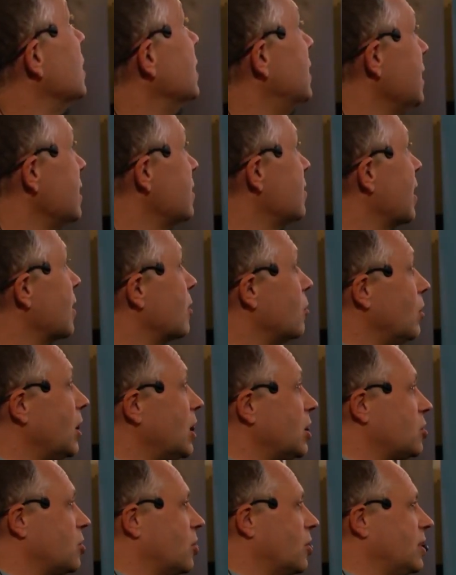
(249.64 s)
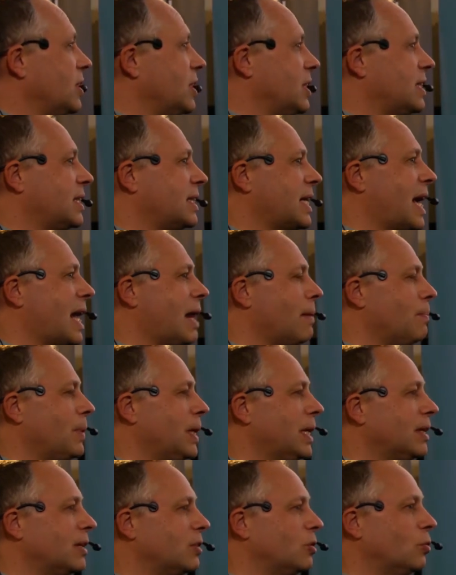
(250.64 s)
this regulation is
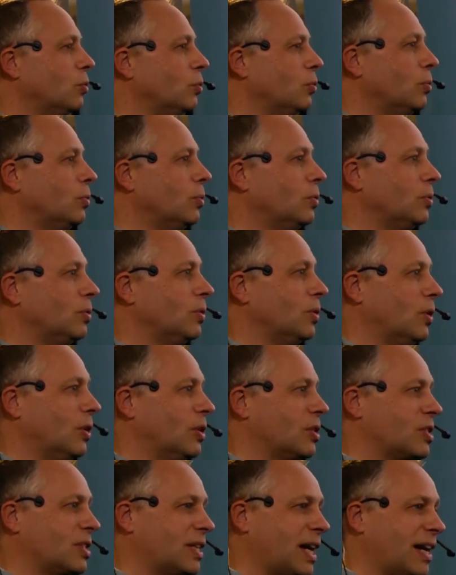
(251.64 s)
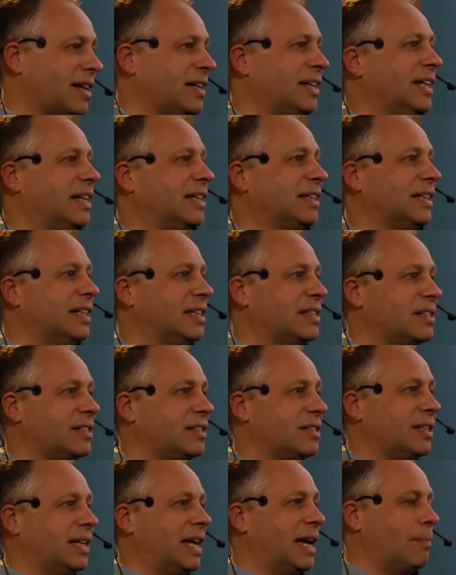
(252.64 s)
helping to starting
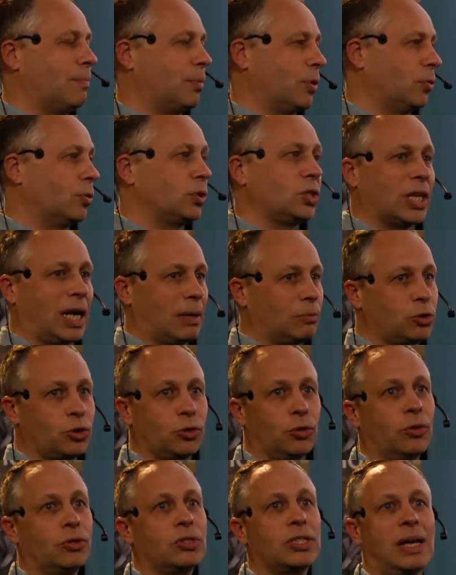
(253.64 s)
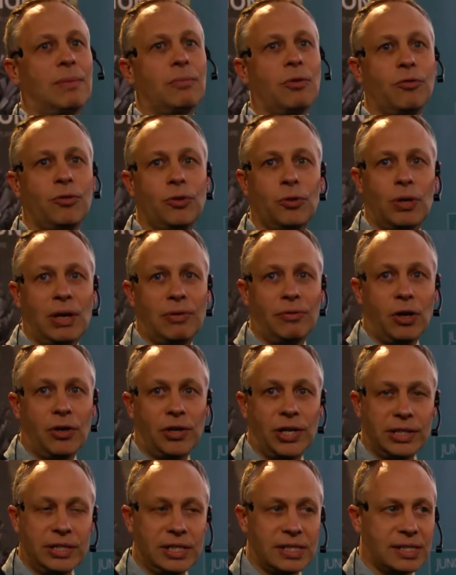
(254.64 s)
this approach. I'm sure some of you have
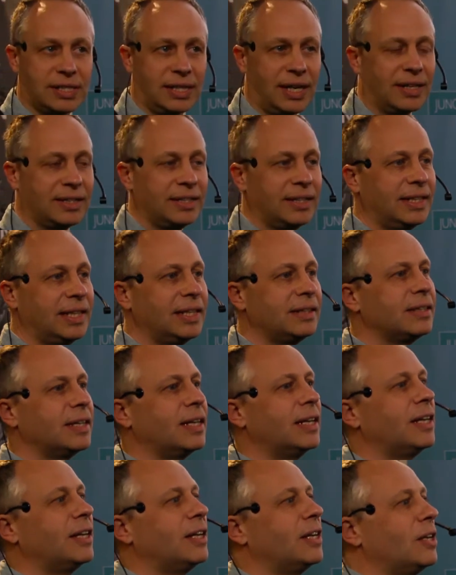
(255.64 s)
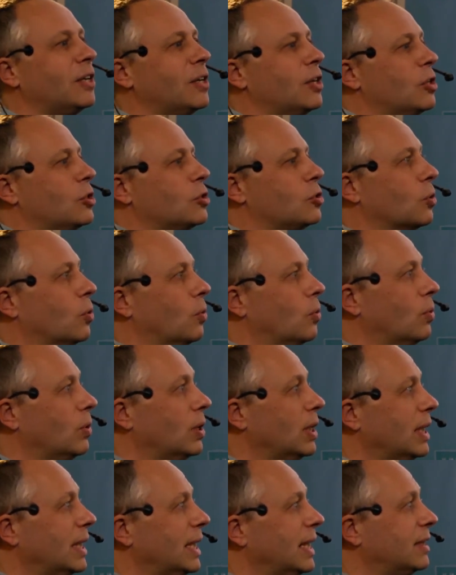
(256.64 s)
already started it. So
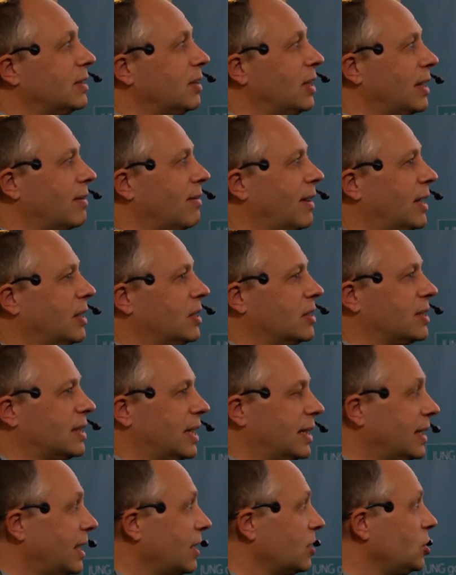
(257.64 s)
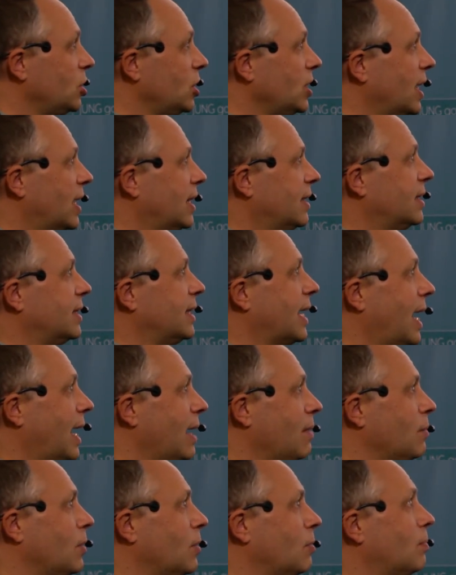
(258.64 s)
it requires energy and
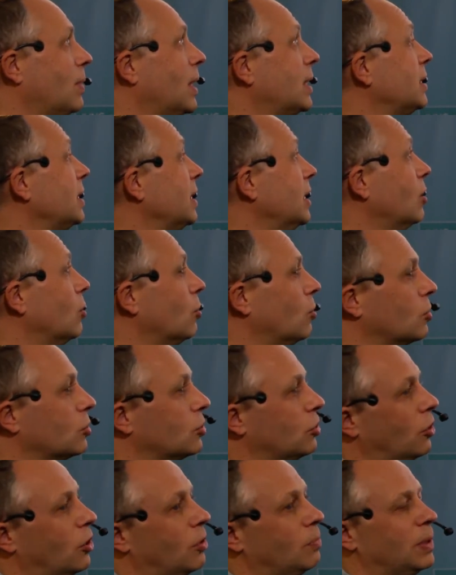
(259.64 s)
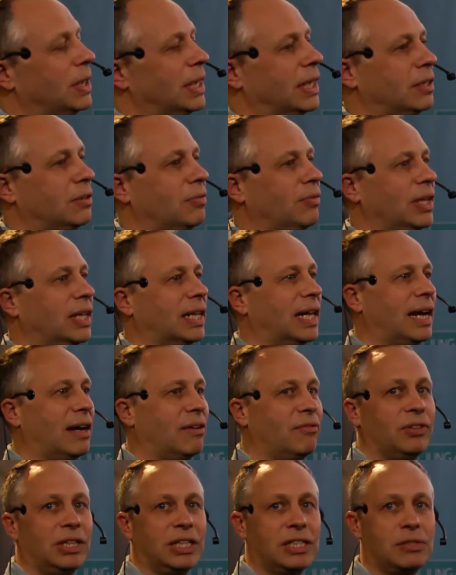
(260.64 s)
time, but in long term it will
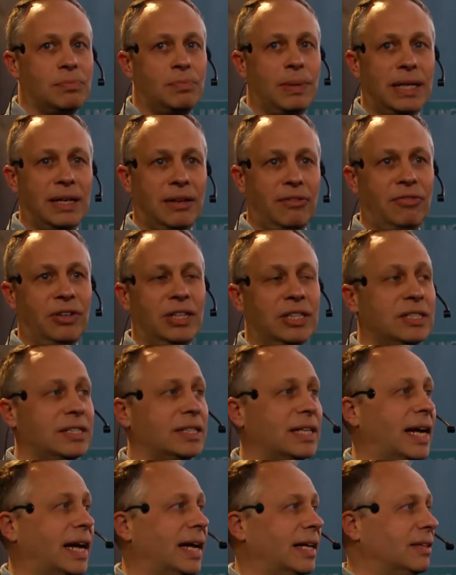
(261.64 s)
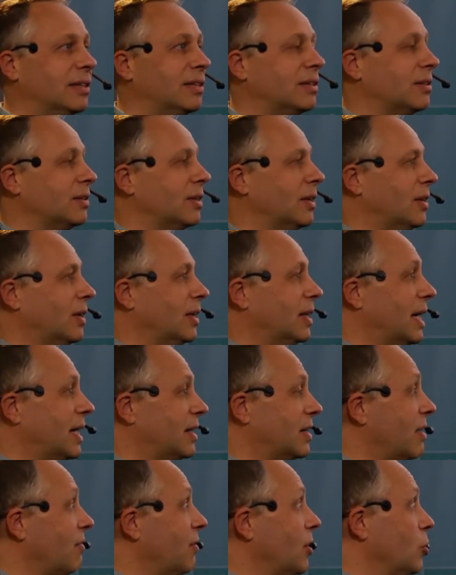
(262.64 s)
have its benefits and
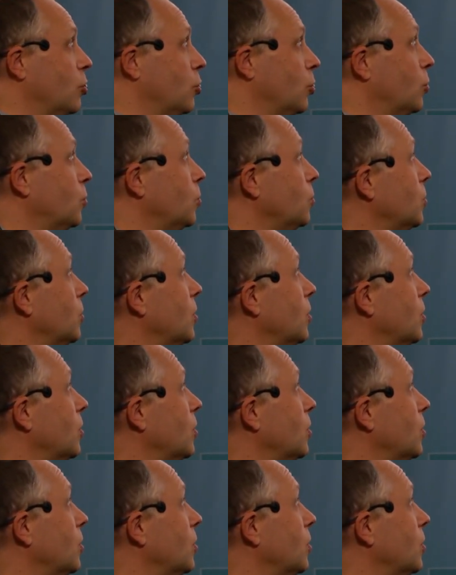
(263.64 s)
revenue